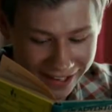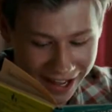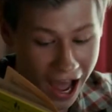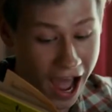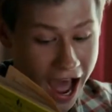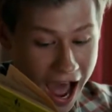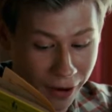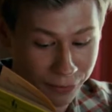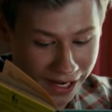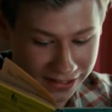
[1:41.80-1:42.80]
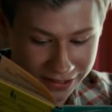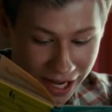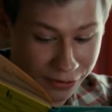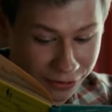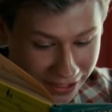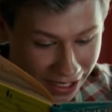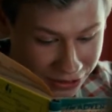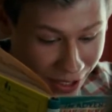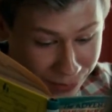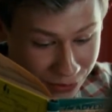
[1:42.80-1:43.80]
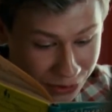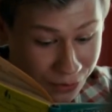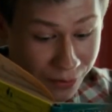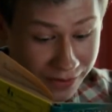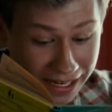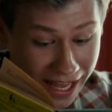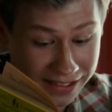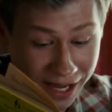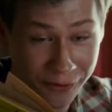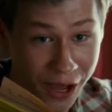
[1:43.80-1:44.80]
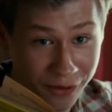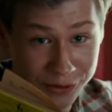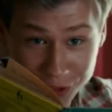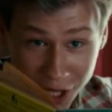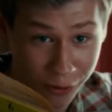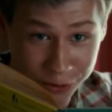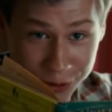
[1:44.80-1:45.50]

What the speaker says: is reading books for the woman by the boy. So